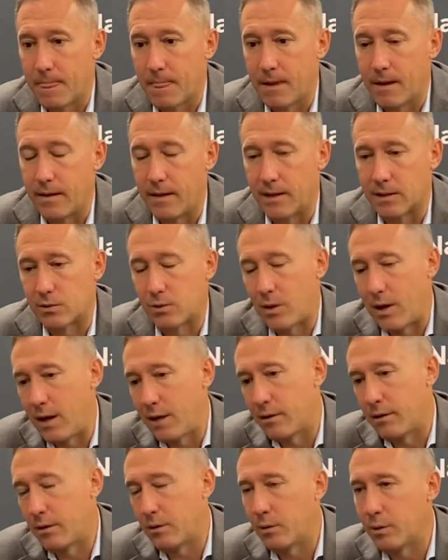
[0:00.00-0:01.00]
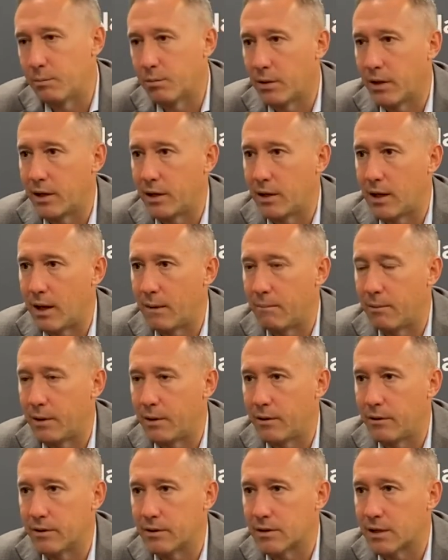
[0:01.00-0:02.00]
And that's why I thought we played a lot better
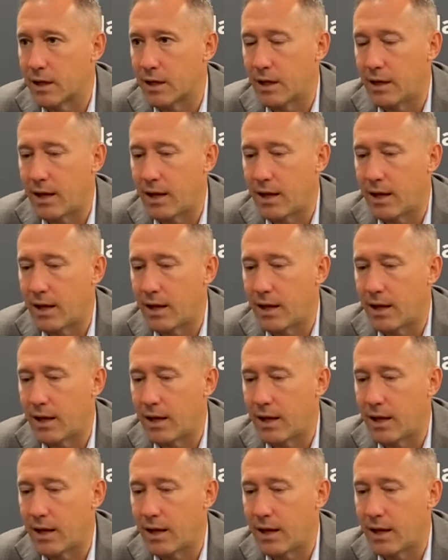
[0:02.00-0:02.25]
in the second